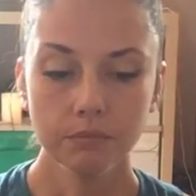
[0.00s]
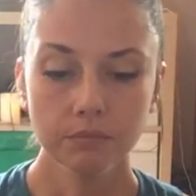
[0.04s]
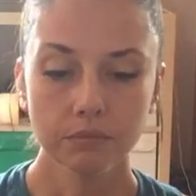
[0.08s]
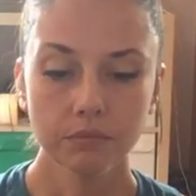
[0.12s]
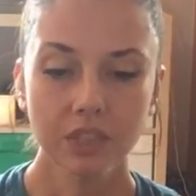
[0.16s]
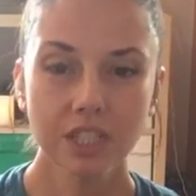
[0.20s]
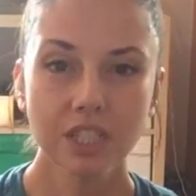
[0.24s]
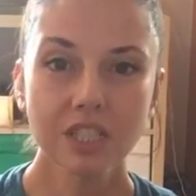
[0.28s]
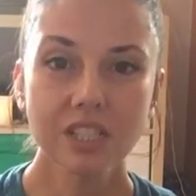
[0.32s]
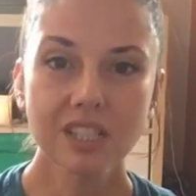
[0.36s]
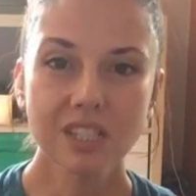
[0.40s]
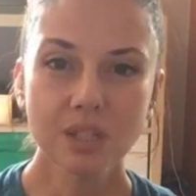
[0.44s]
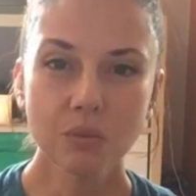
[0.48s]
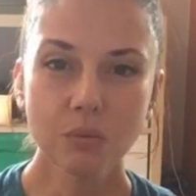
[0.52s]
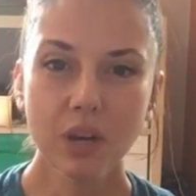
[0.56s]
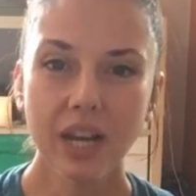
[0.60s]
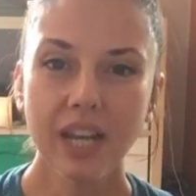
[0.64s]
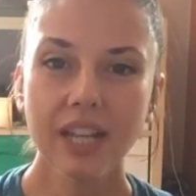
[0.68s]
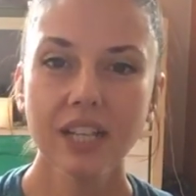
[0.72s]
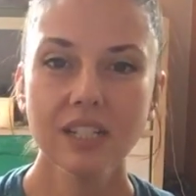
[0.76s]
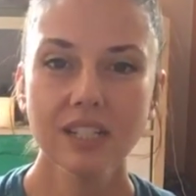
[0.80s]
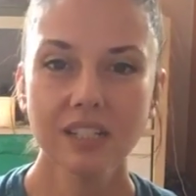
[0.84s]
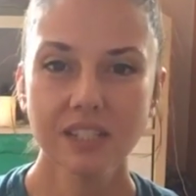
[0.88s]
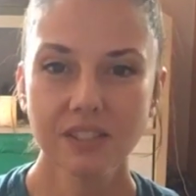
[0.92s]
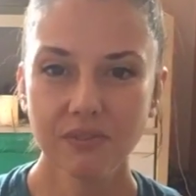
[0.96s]
This is why
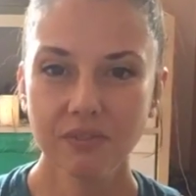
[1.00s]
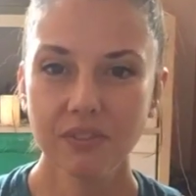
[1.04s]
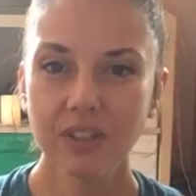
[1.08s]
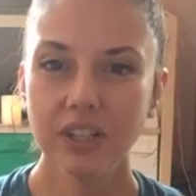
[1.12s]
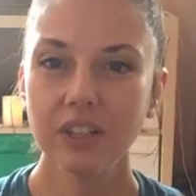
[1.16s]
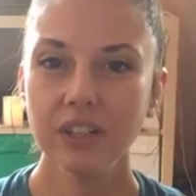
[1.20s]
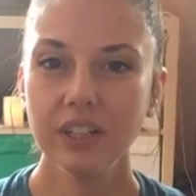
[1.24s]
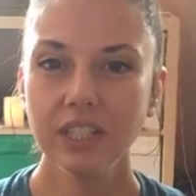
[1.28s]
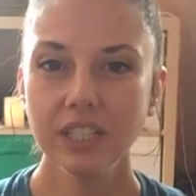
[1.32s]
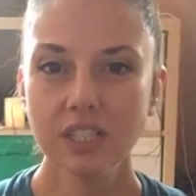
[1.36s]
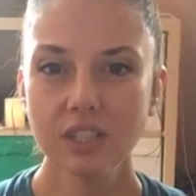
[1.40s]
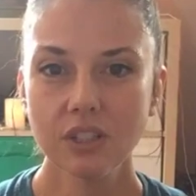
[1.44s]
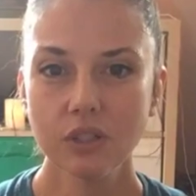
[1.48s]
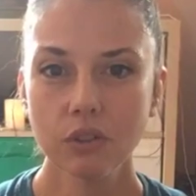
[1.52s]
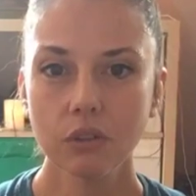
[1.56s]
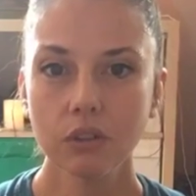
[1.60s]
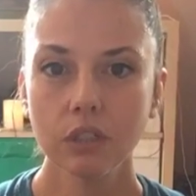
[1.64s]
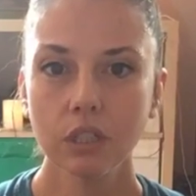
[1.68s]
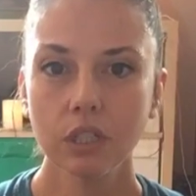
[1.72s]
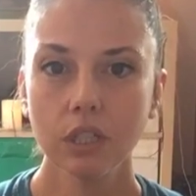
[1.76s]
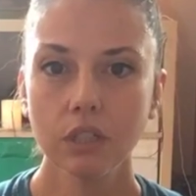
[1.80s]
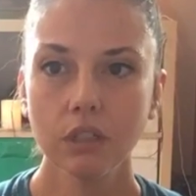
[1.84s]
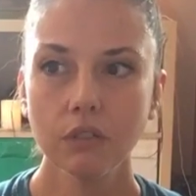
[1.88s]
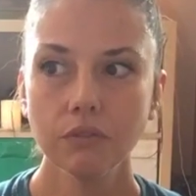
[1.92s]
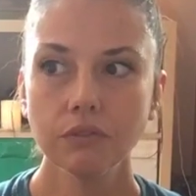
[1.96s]
it's very sort
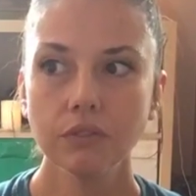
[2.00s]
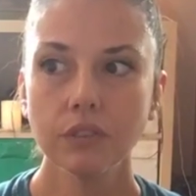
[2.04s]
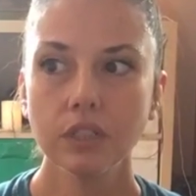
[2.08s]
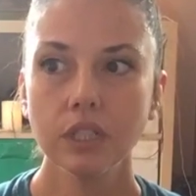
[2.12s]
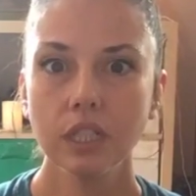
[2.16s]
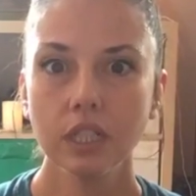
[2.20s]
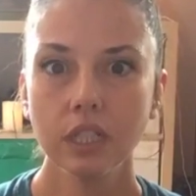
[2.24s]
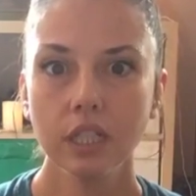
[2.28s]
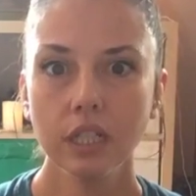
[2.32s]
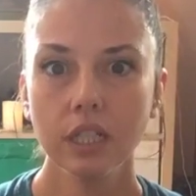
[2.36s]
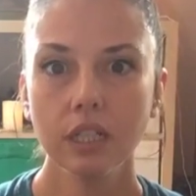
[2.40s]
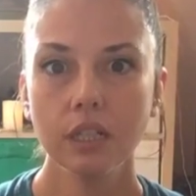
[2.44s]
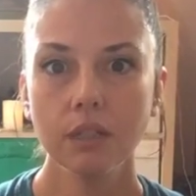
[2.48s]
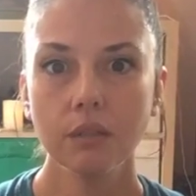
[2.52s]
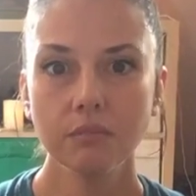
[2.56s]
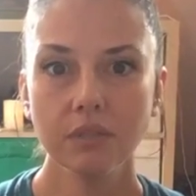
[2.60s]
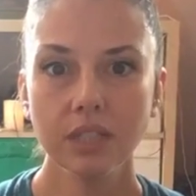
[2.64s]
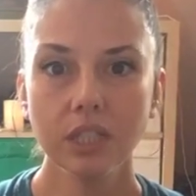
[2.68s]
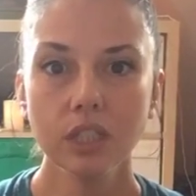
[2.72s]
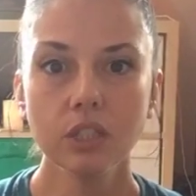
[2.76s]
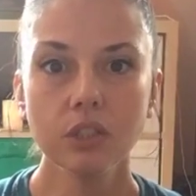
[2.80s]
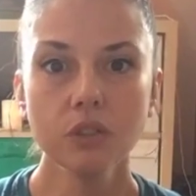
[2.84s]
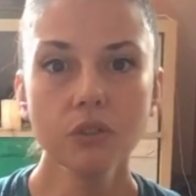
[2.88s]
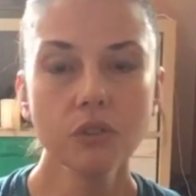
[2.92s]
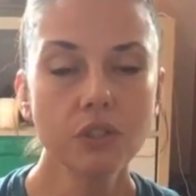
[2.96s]
of
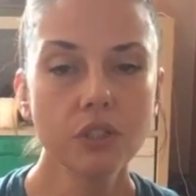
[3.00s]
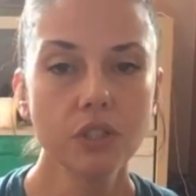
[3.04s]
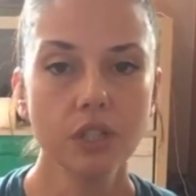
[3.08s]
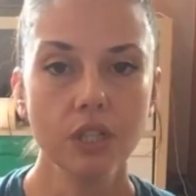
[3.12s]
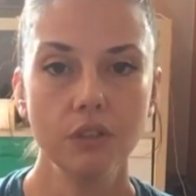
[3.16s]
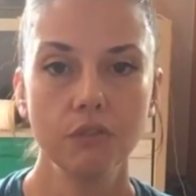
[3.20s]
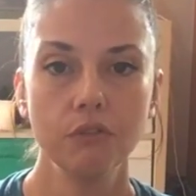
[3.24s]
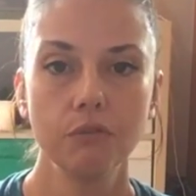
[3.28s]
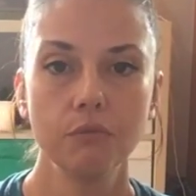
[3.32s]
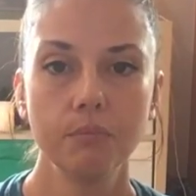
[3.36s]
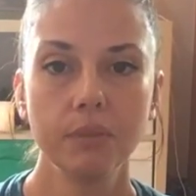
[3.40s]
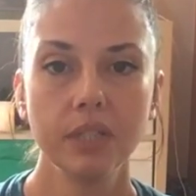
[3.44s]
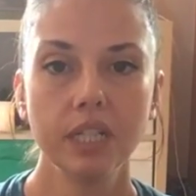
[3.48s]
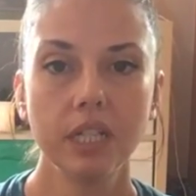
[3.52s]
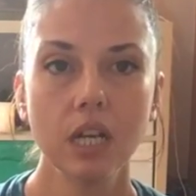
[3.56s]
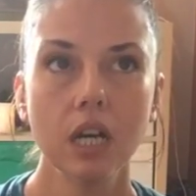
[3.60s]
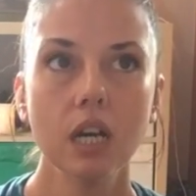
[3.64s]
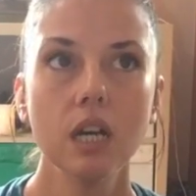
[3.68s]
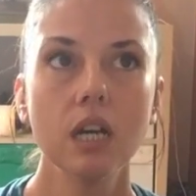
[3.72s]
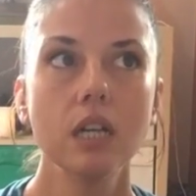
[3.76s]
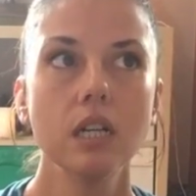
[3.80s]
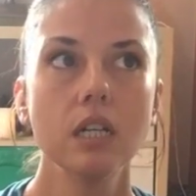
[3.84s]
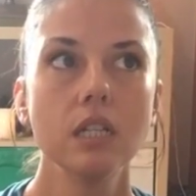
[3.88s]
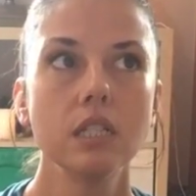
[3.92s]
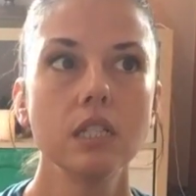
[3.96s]
elusive
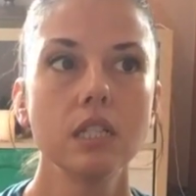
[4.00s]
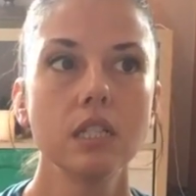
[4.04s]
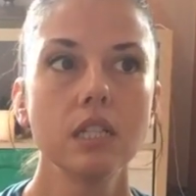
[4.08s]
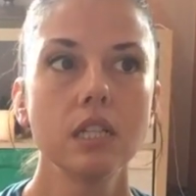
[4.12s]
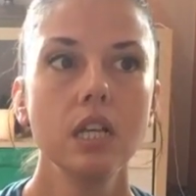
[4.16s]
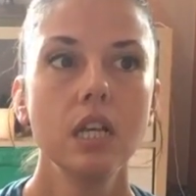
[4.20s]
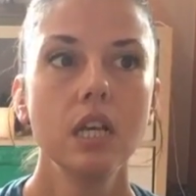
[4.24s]
because